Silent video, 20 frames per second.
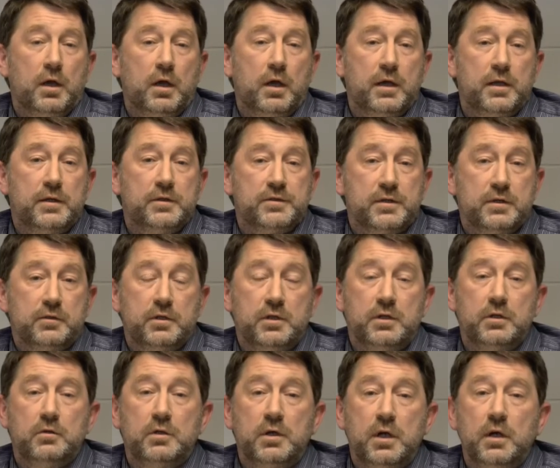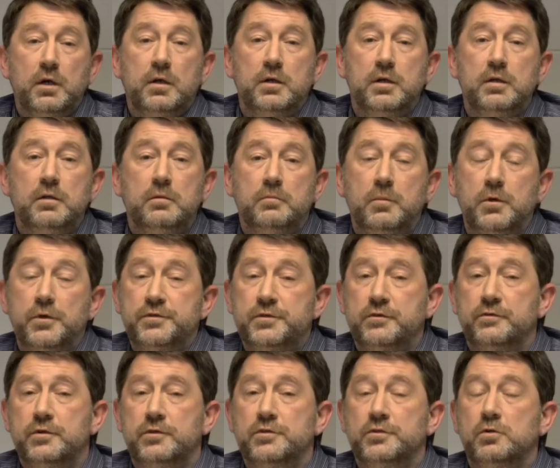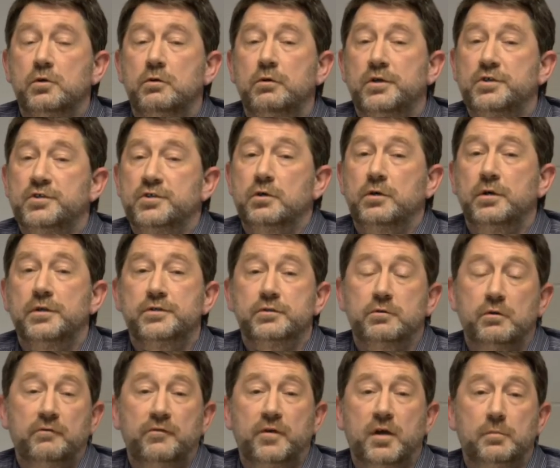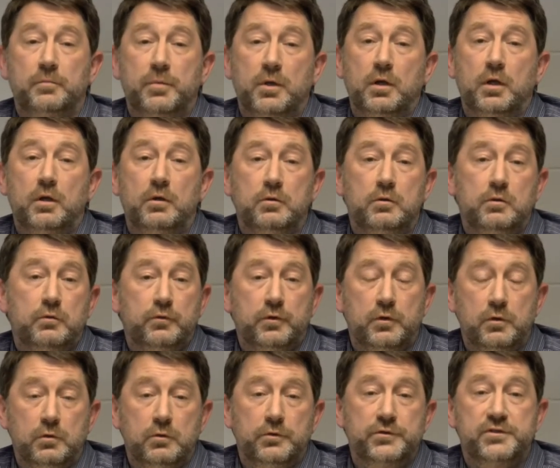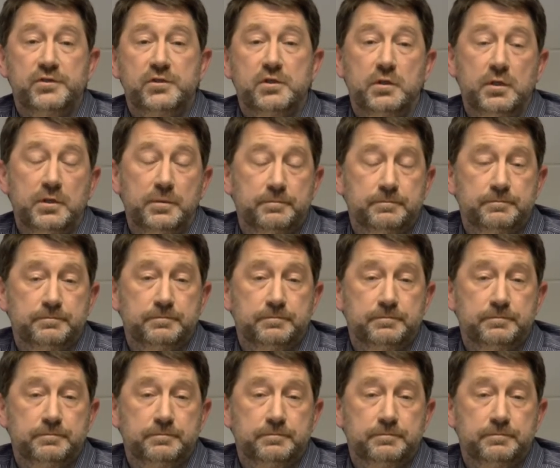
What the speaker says: And in the UK, most of these storage sites are in fact below the North Sea.